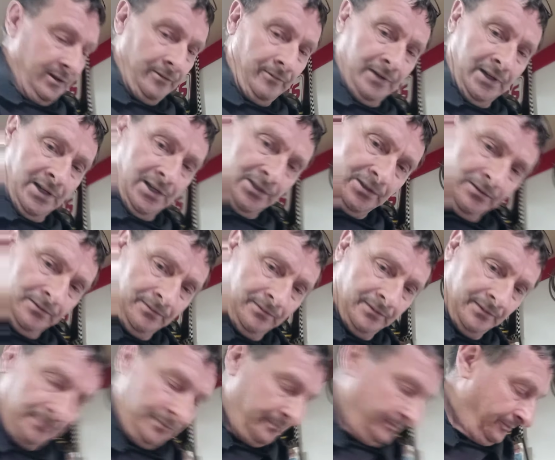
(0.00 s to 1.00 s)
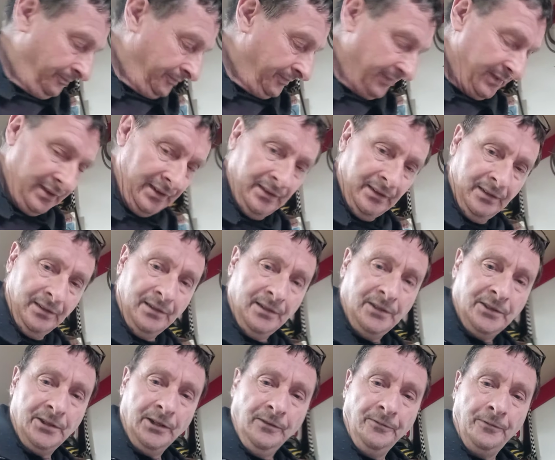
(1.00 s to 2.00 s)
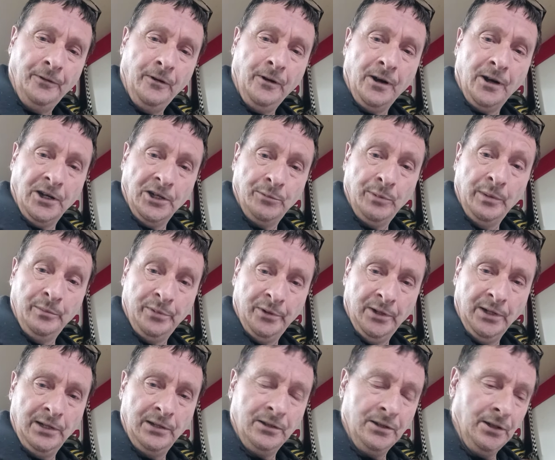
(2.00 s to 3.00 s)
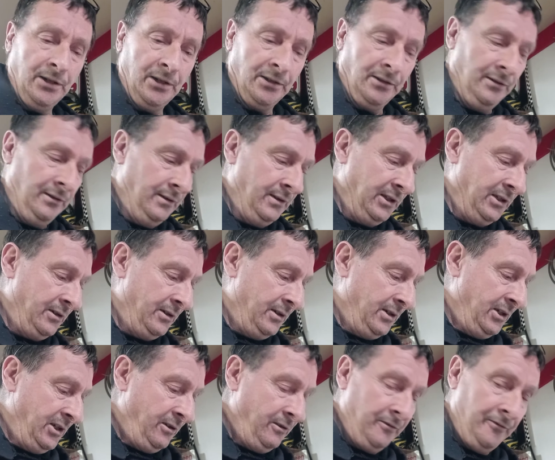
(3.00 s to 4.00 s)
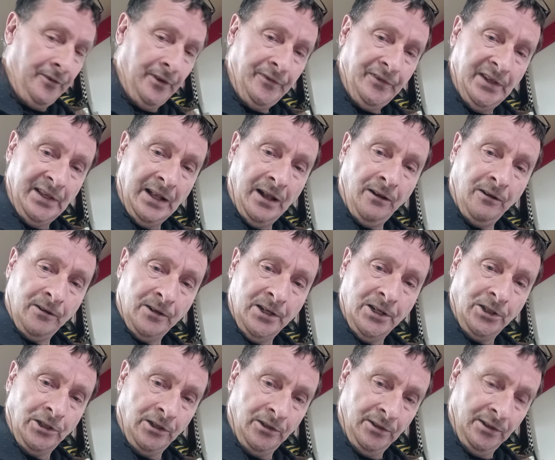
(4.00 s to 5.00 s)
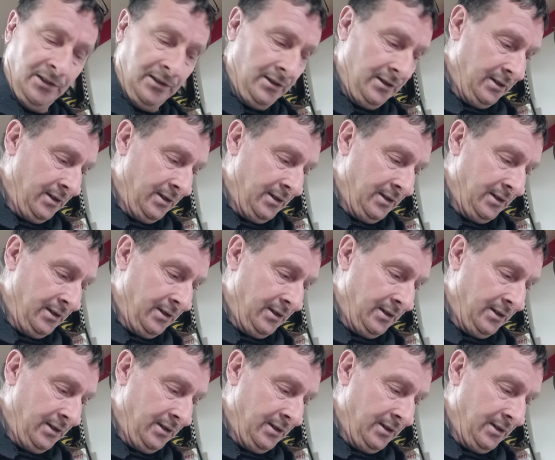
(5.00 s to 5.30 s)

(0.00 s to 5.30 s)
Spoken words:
Well, so far it's been pretty good. $50 engine.